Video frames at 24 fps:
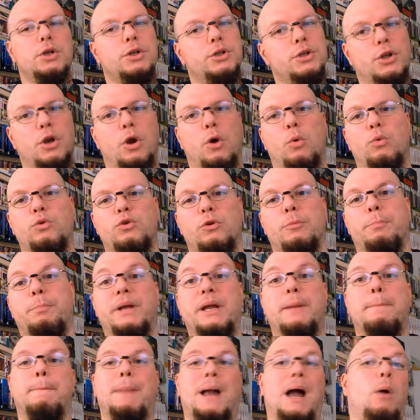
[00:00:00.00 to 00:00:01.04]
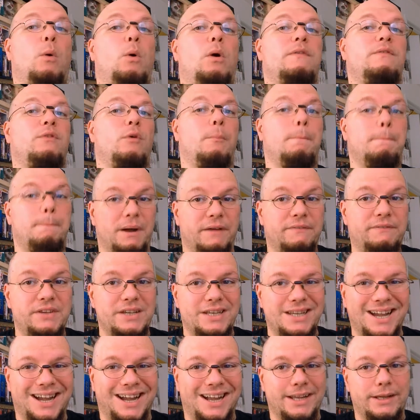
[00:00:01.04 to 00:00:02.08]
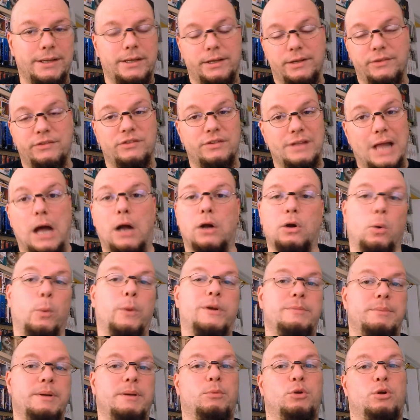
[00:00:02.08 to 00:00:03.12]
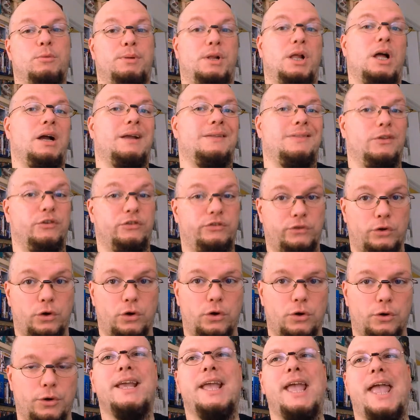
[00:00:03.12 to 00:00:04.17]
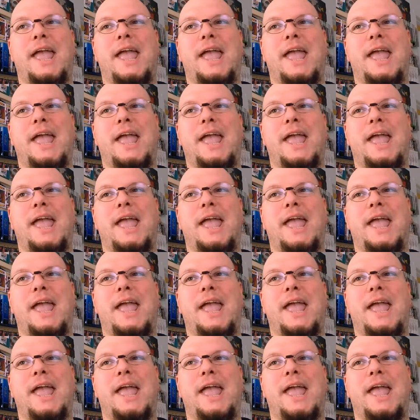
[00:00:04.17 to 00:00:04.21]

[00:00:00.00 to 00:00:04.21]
you know, your big powerful Buffy guy is not going to be able to block this turn.